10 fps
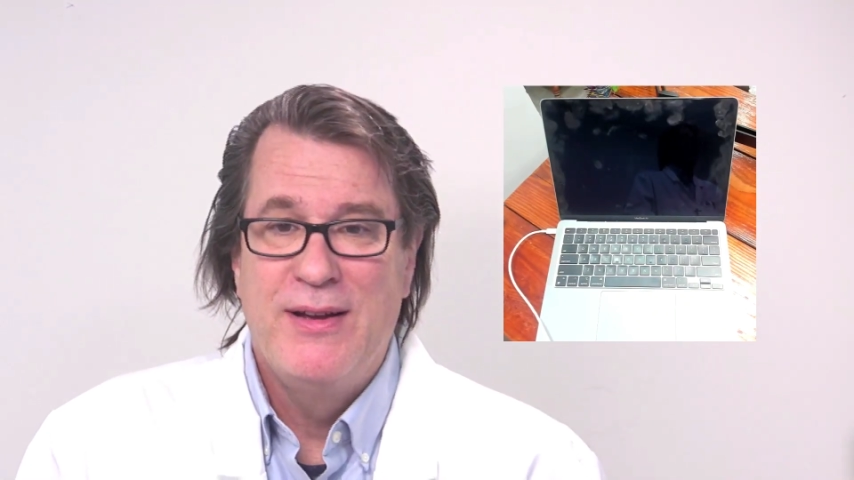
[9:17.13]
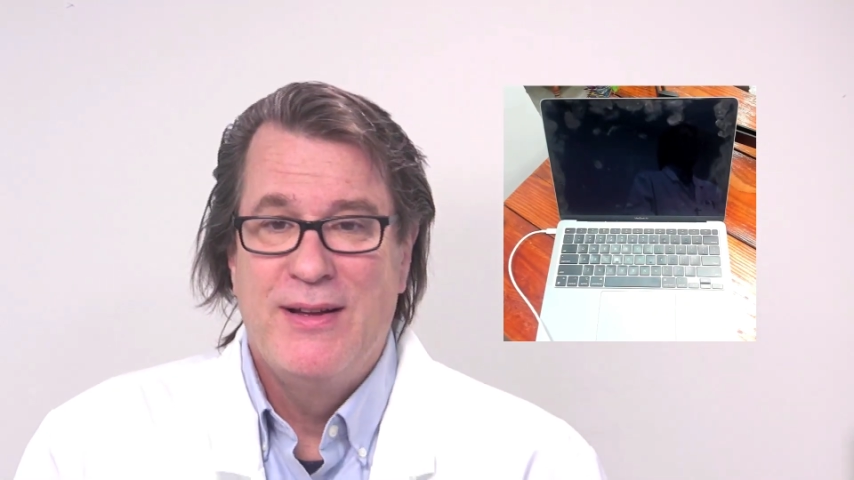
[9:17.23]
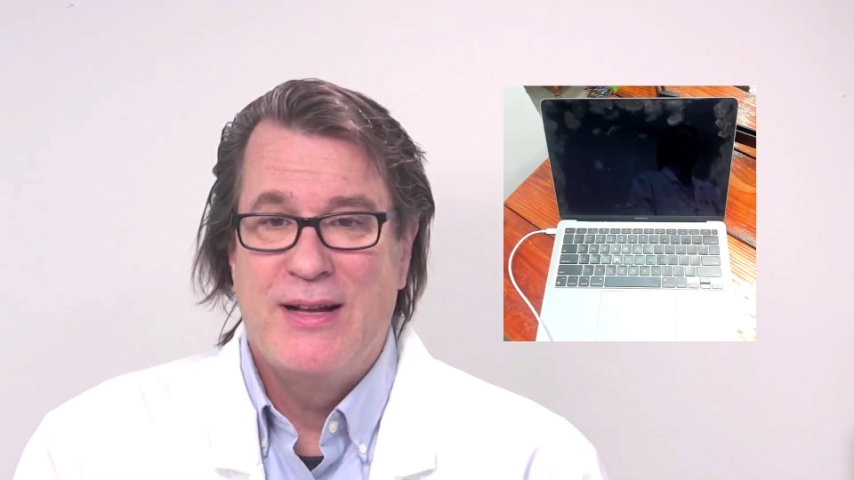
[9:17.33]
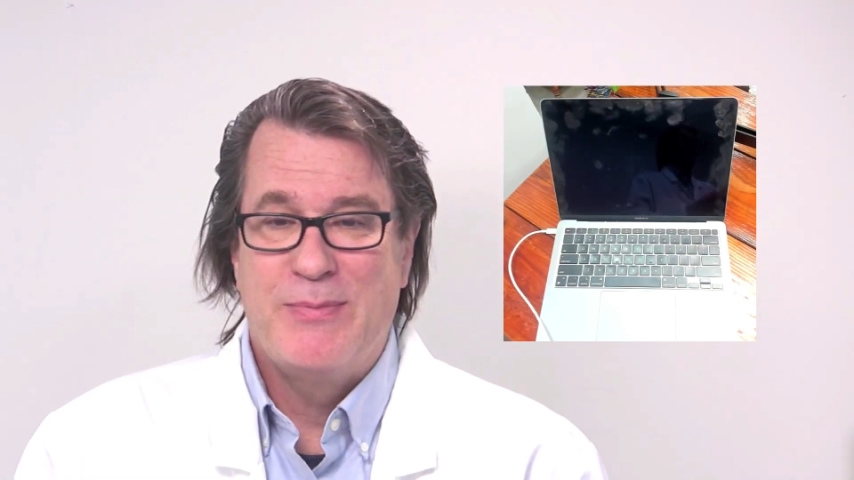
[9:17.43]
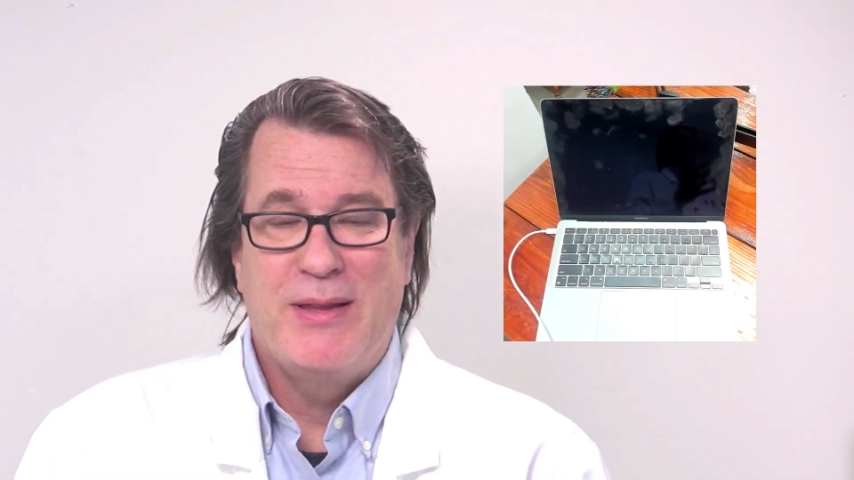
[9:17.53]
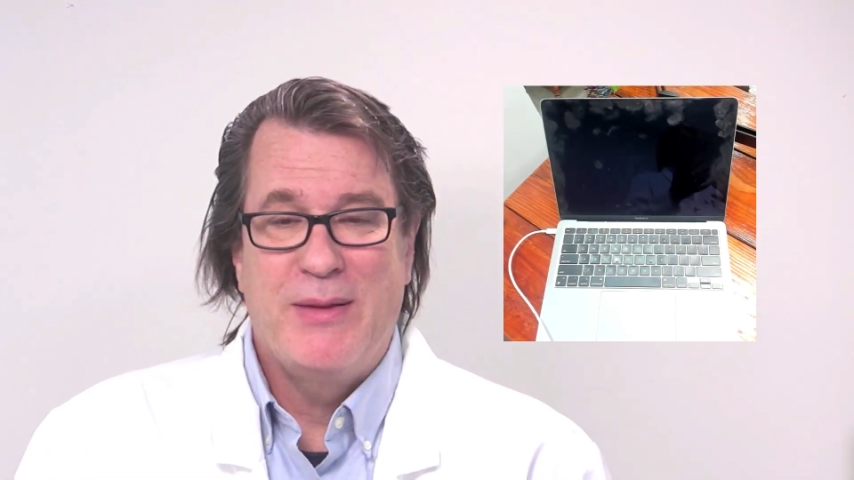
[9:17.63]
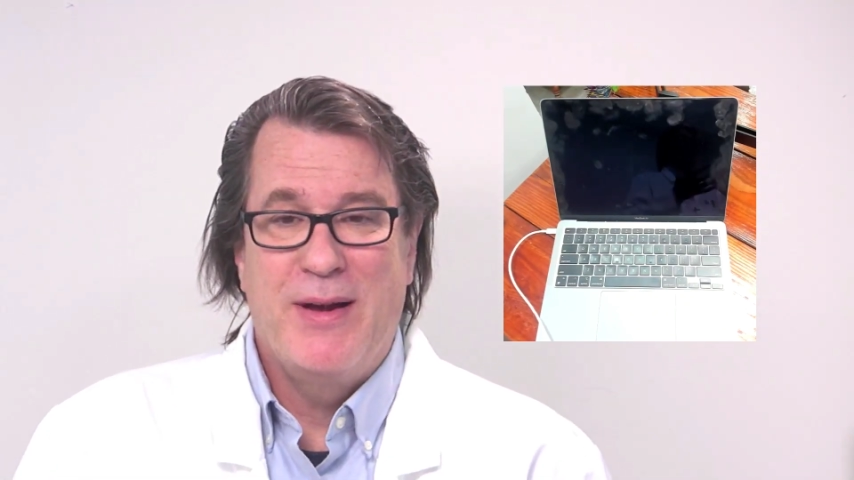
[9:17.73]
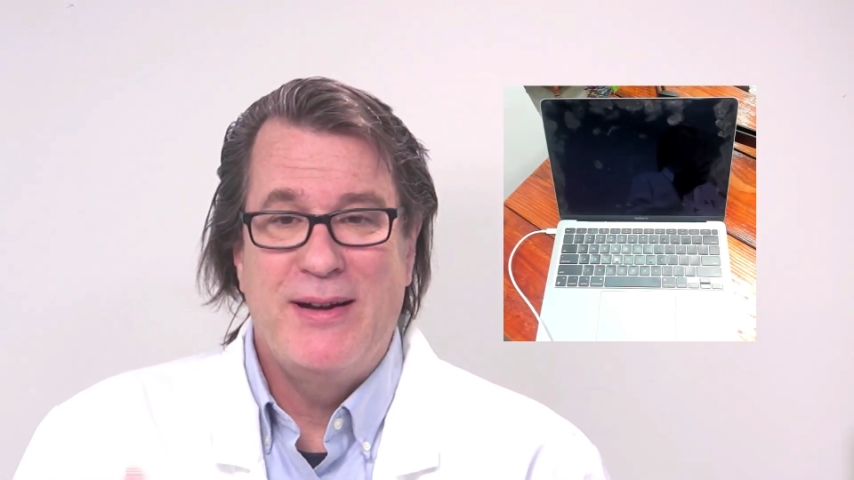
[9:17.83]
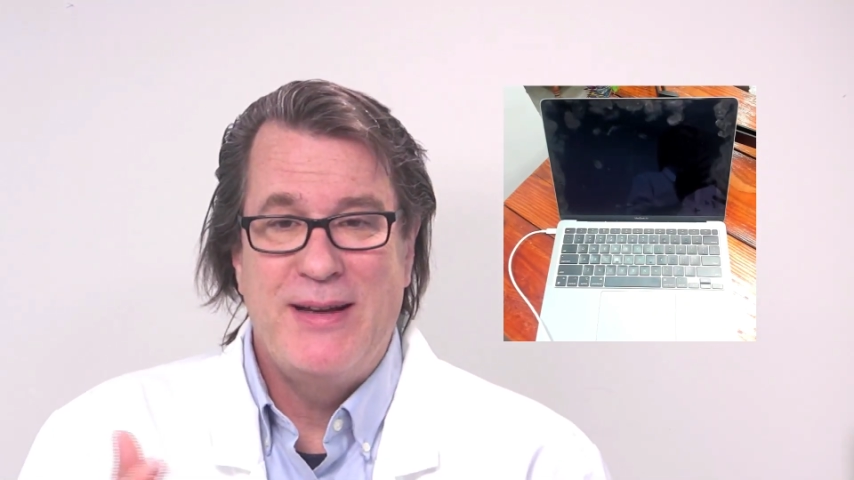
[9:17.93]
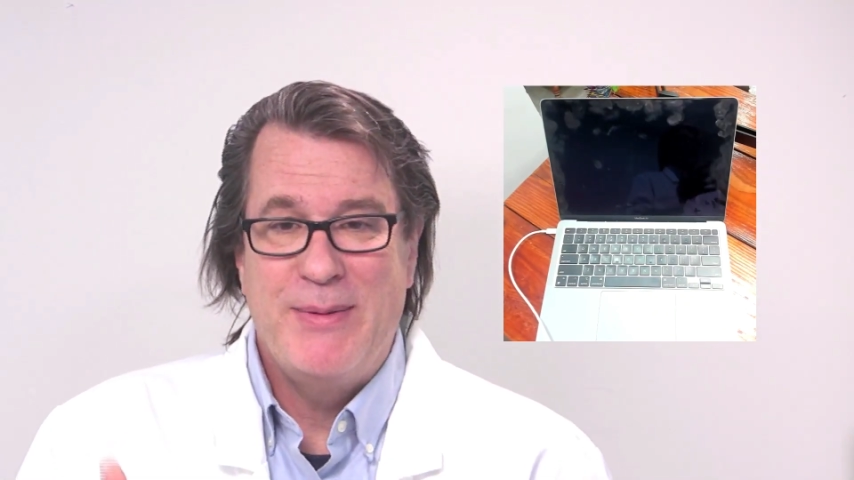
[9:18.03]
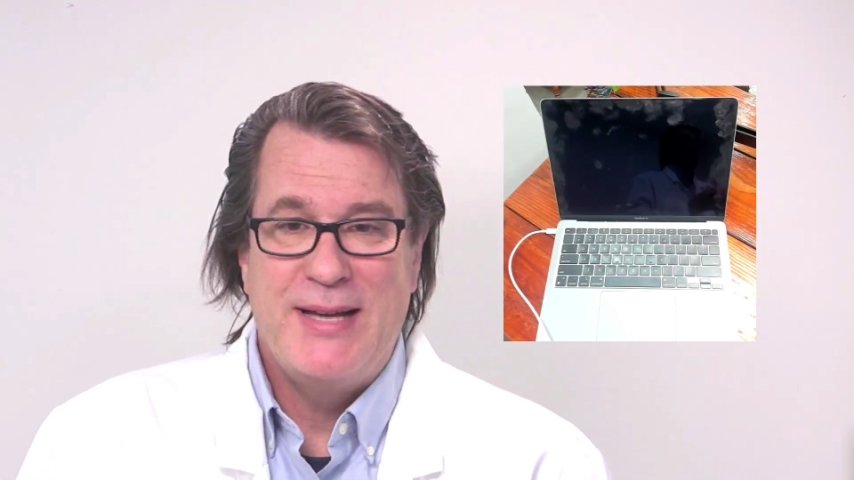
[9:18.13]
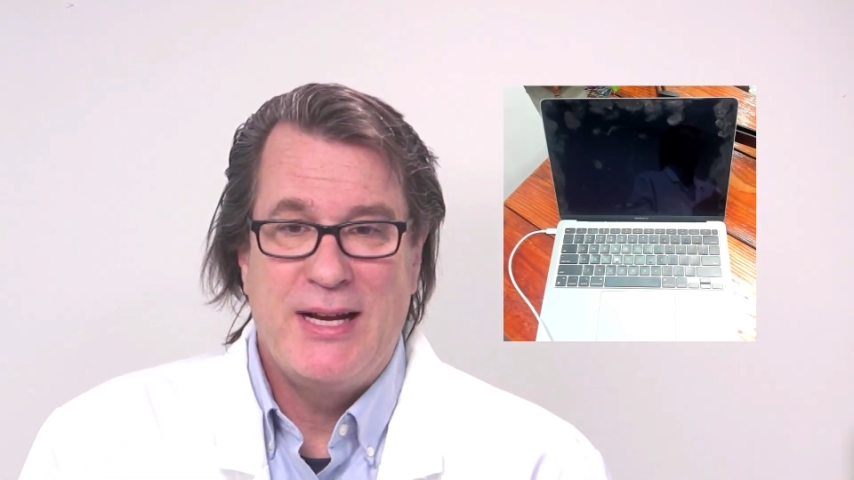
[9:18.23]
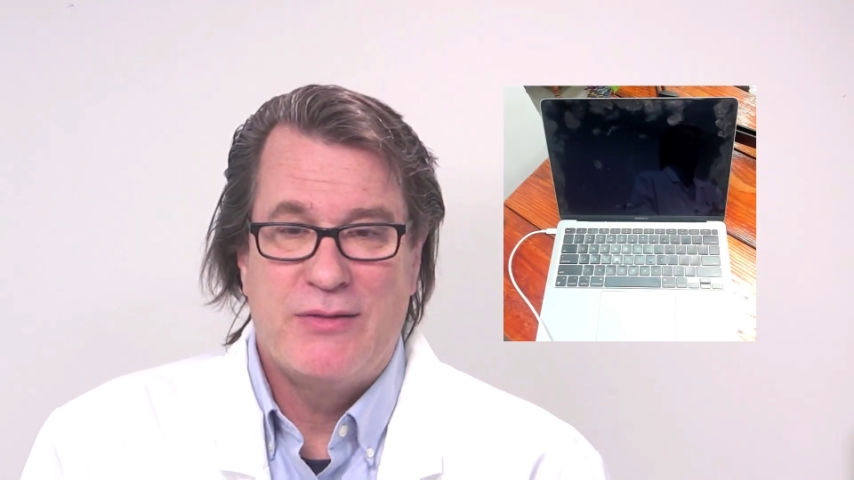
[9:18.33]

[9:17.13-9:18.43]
that's about the amount of time it takes